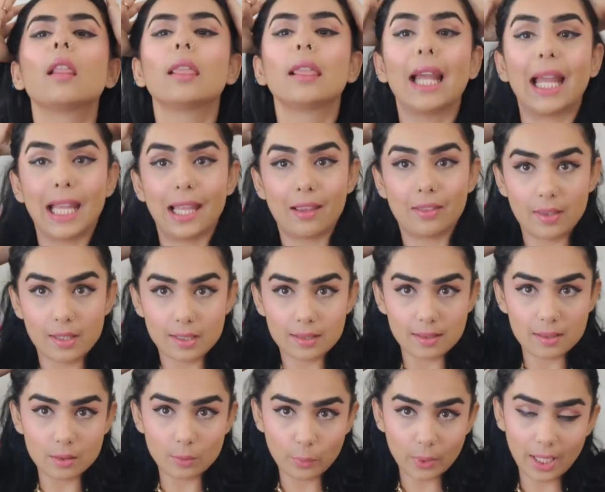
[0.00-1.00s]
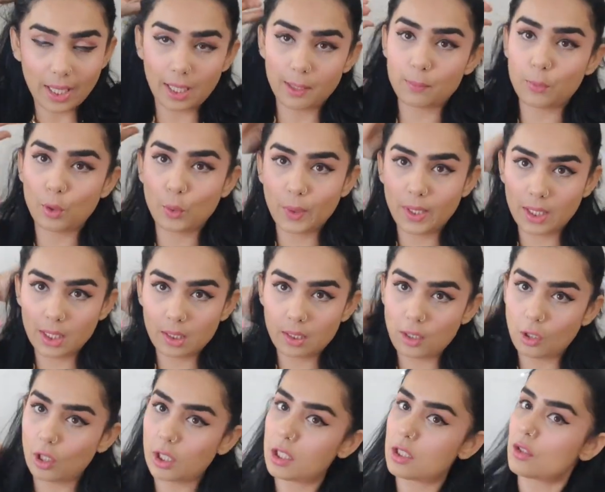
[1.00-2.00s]
like this, the way I'm doing
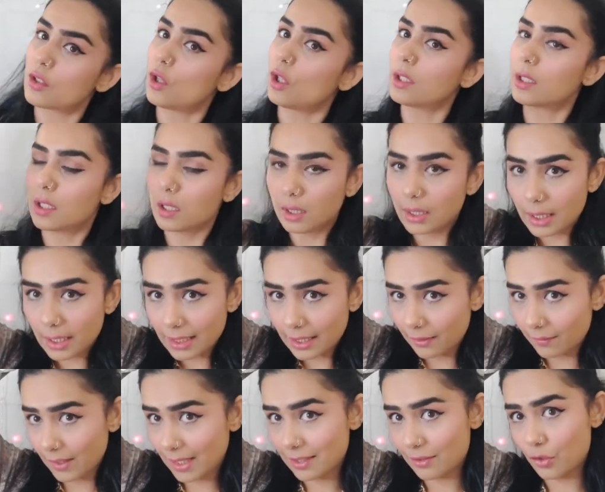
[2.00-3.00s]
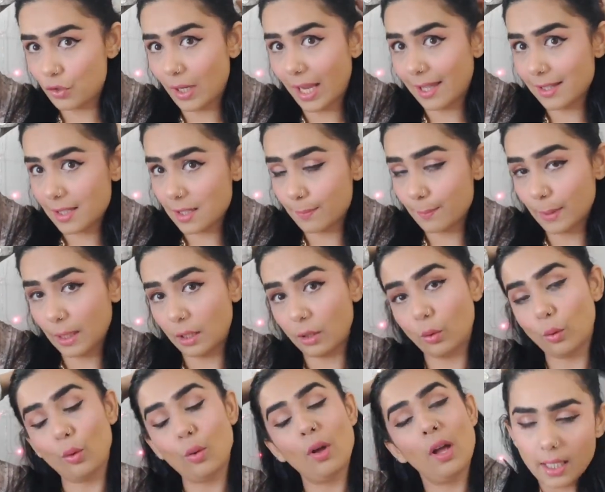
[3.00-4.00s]
it, horizontally, leaving strands
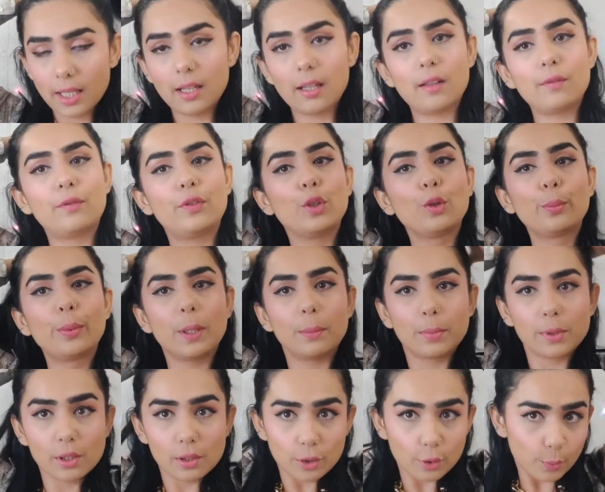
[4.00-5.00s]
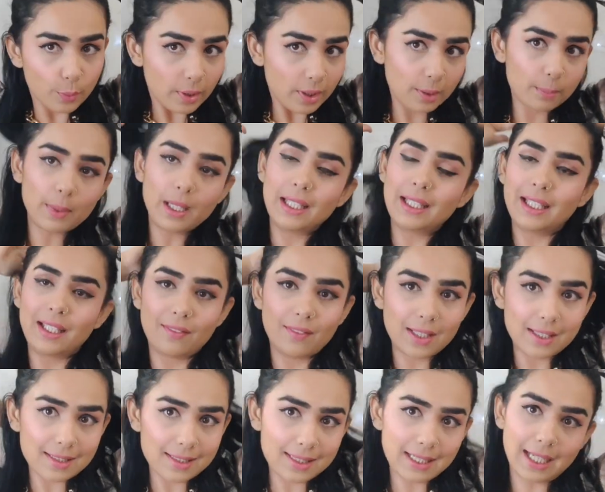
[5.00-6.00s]
below. And few people do it by
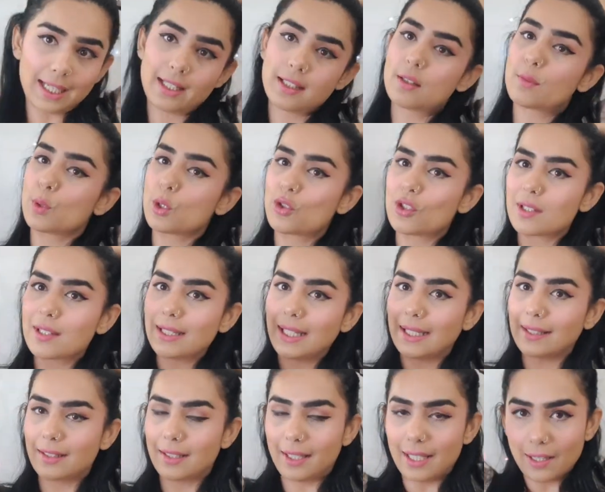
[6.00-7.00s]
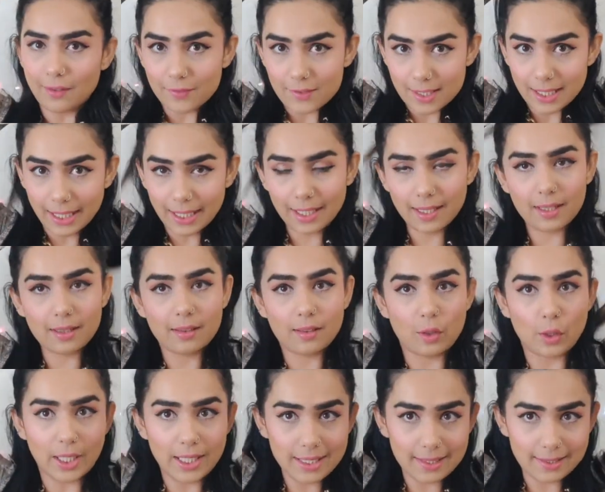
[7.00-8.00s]
leaving sides, which is like the left side and
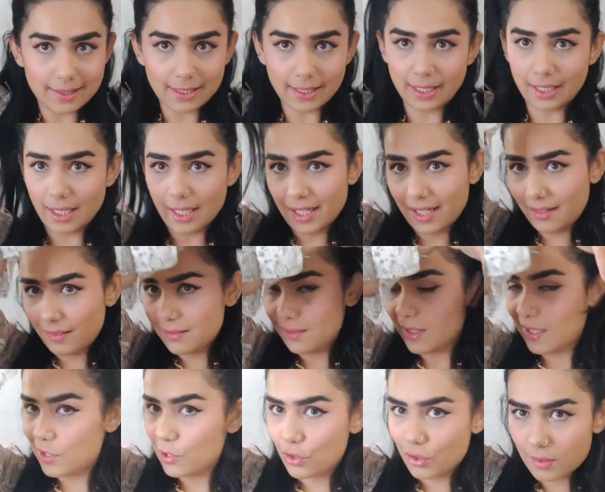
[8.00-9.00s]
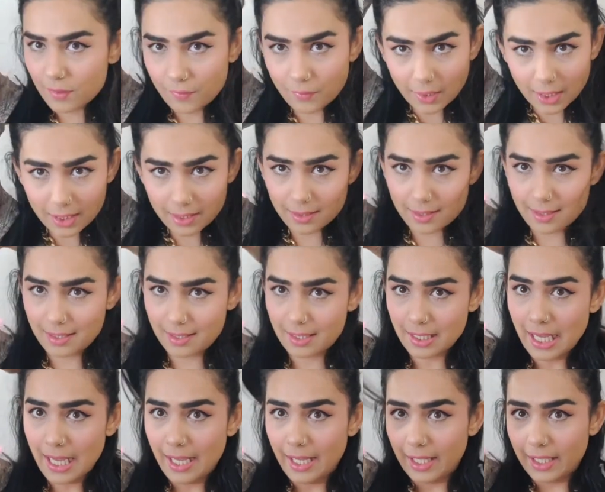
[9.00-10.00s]
the right side. I just feel it's
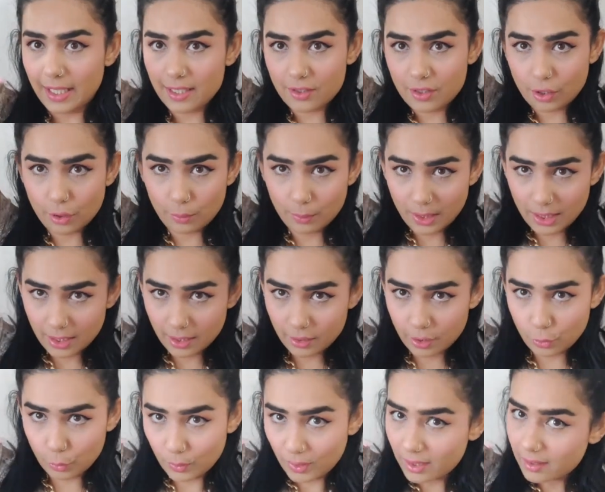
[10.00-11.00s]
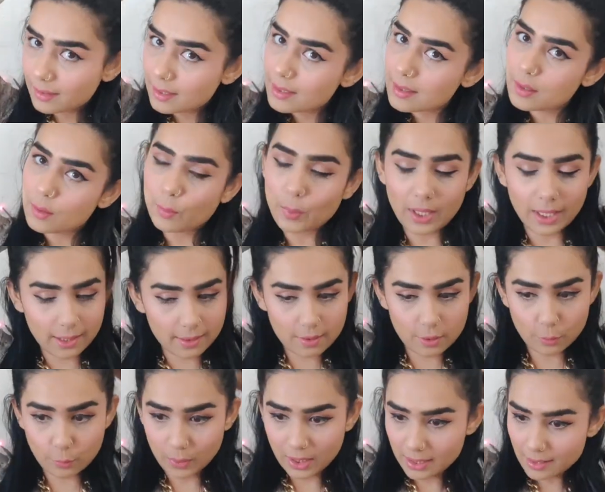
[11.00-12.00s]
easier when I do it this way.
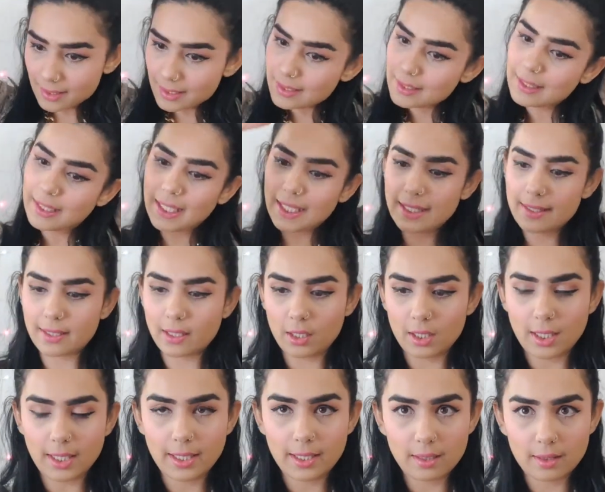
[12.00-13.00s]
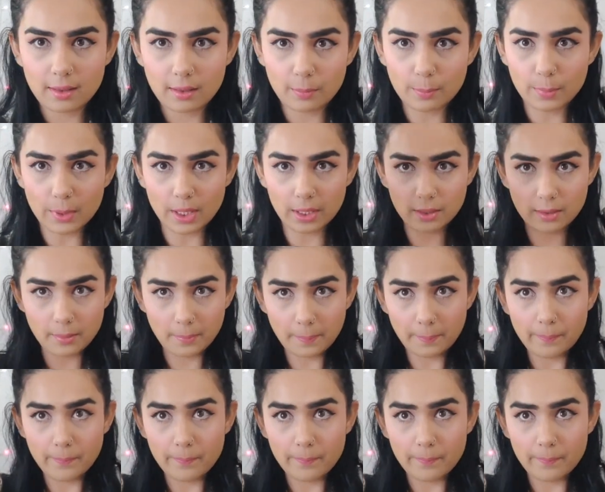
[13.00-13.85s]
So once these are tied in the bun,